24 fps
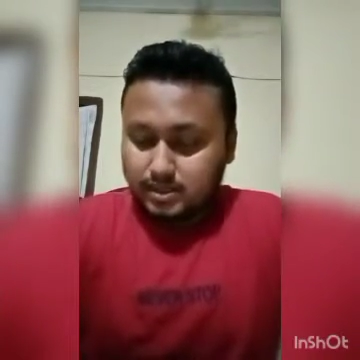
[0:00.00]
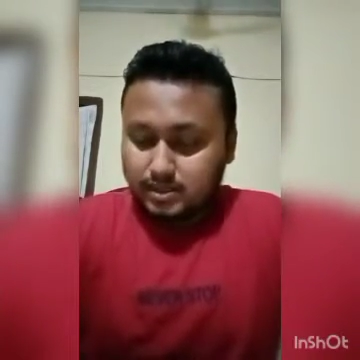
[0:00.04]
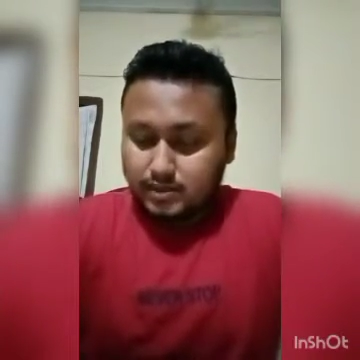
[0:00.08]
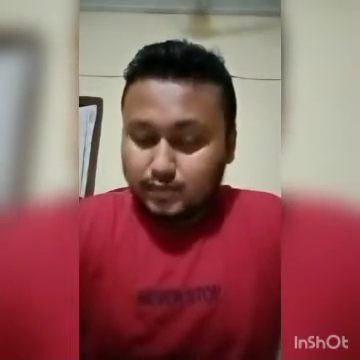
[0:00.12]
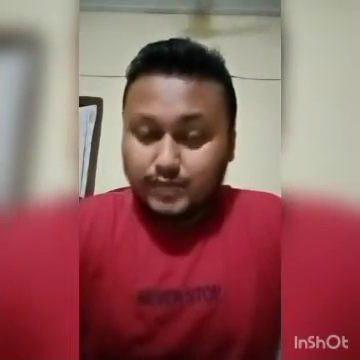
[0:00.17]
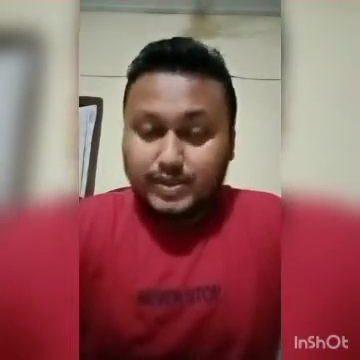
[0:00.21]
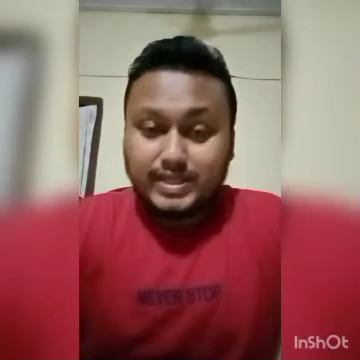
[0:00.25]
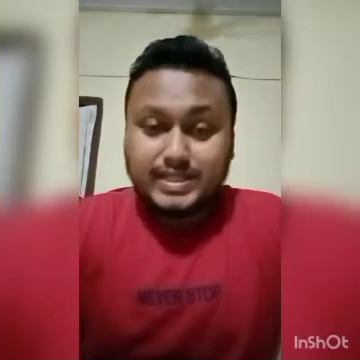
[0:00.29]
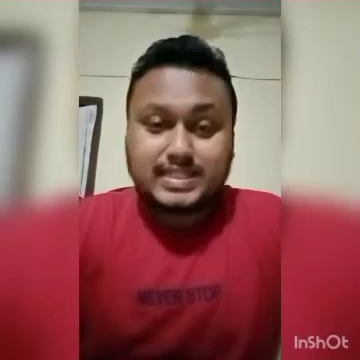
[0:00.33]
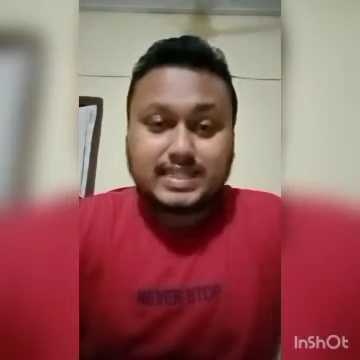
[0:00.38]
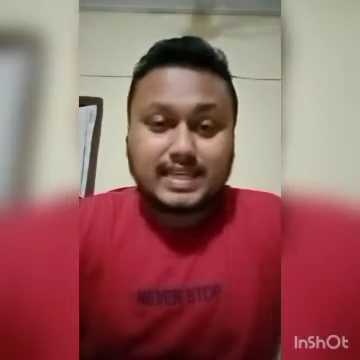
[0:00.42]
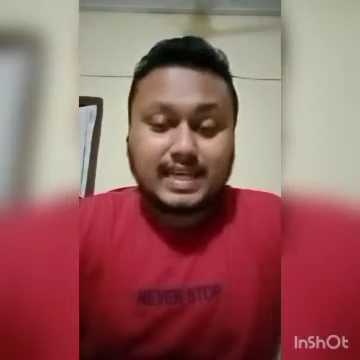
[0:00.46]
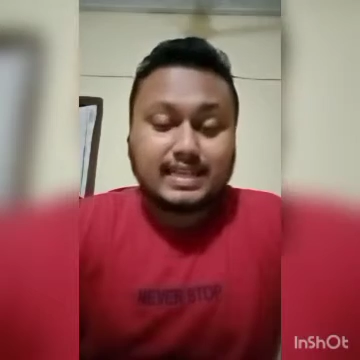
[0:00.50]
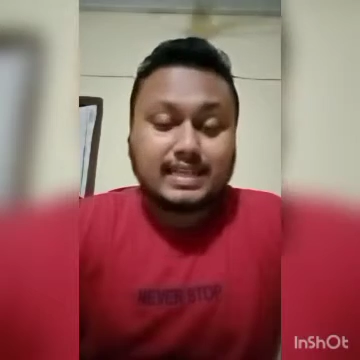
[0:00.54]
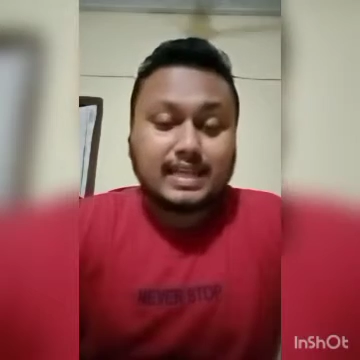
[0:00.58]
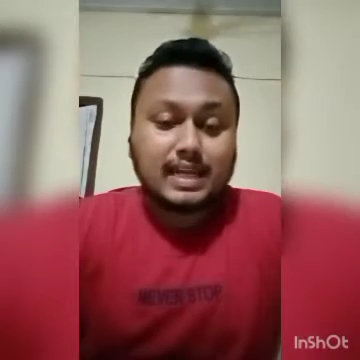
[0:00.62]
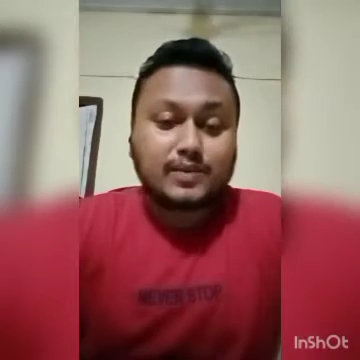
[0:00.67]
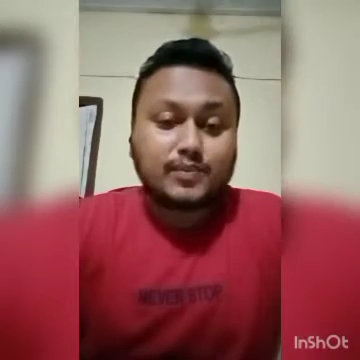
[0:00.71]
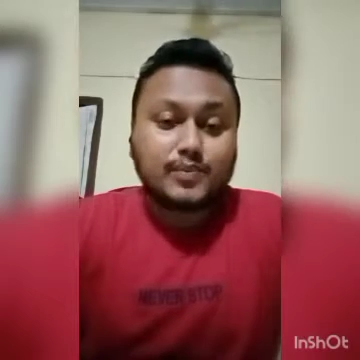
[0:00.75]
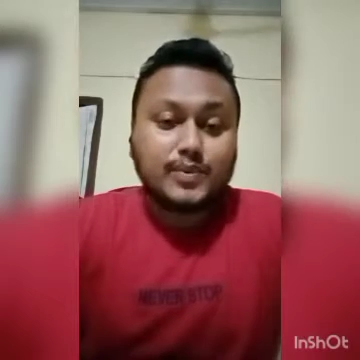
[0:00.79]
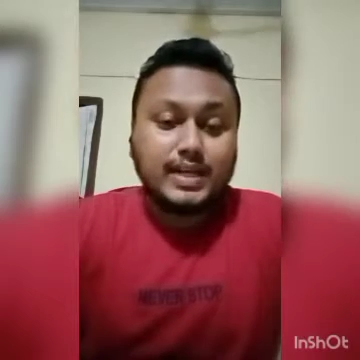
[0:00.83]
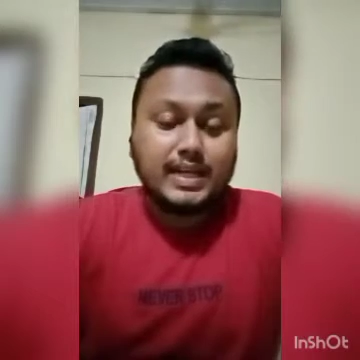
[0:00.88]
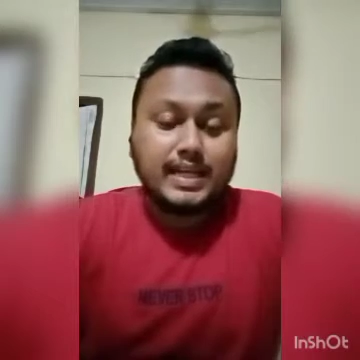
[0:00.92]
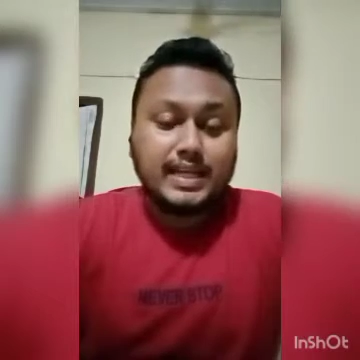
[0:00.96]
We say
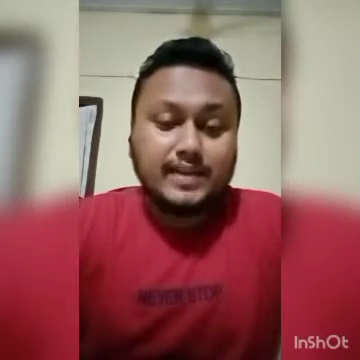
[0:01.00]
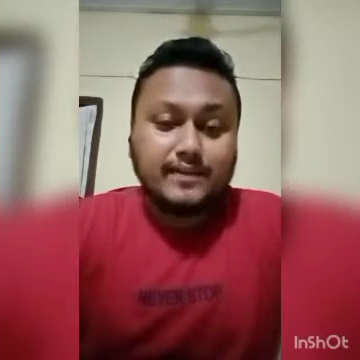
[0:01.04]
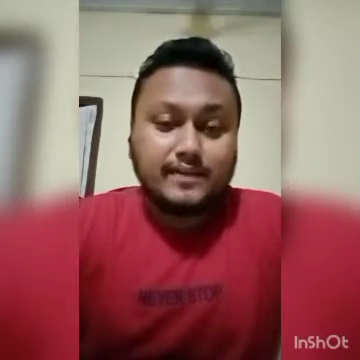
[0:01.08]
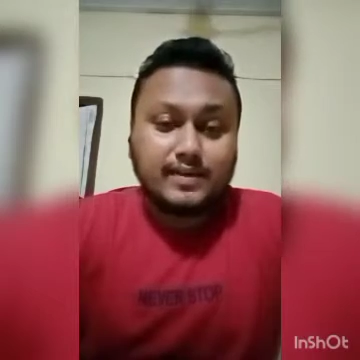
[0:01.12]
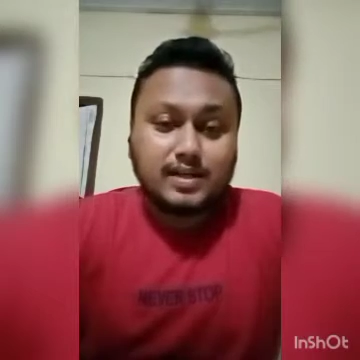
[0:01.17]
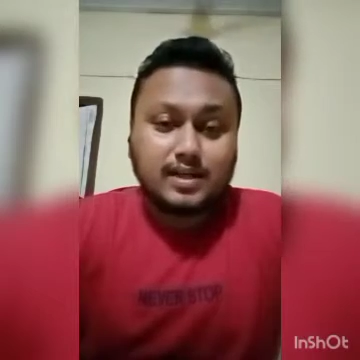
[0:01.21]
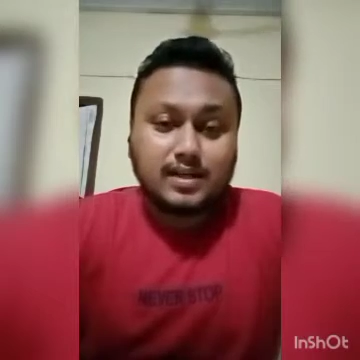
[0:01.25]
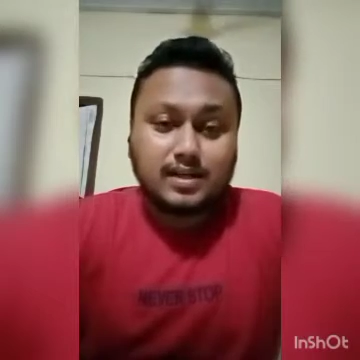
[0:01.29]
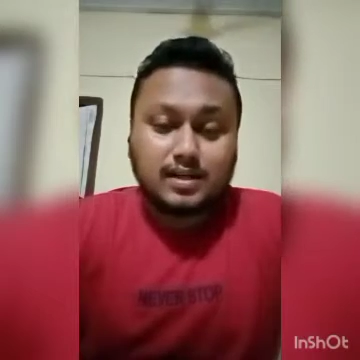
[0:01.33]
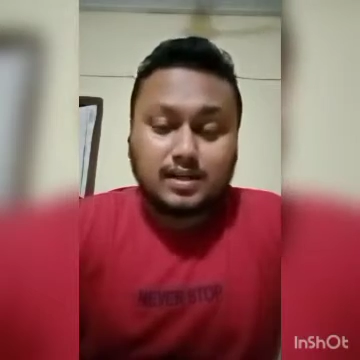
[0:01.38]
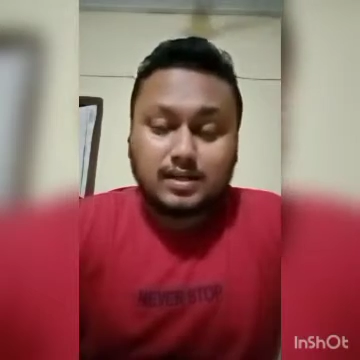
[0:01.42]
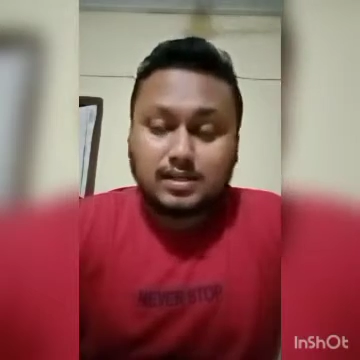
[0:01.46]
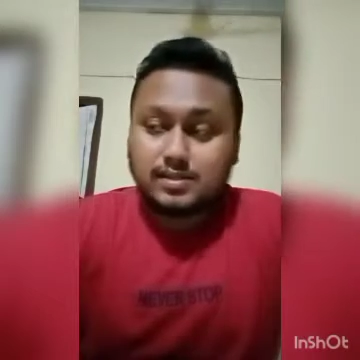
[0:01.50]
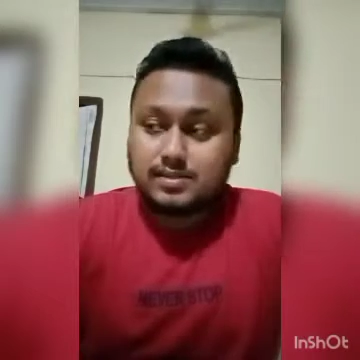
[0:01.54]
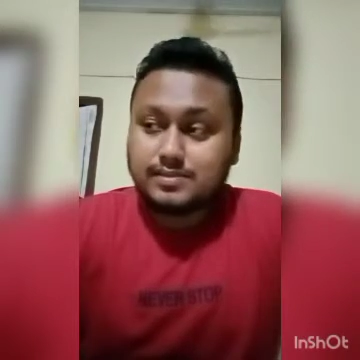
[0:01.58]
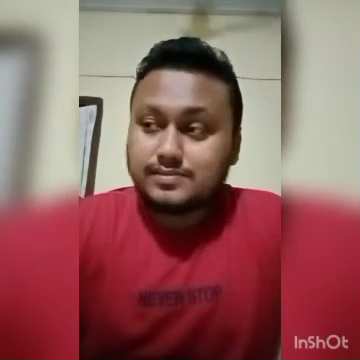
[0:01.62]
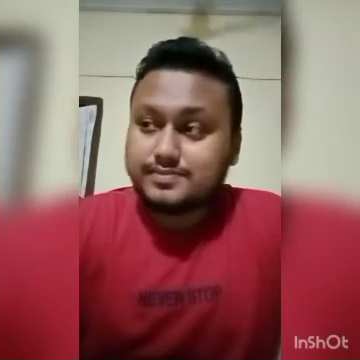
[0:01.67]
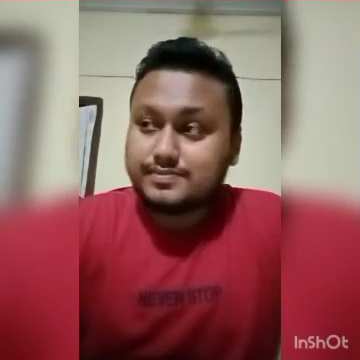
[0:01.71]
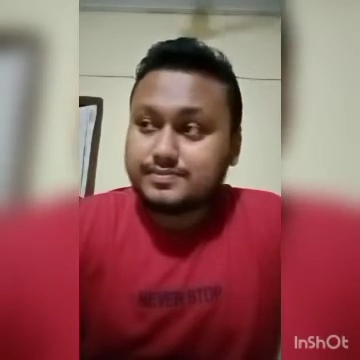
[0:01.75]
that we live in a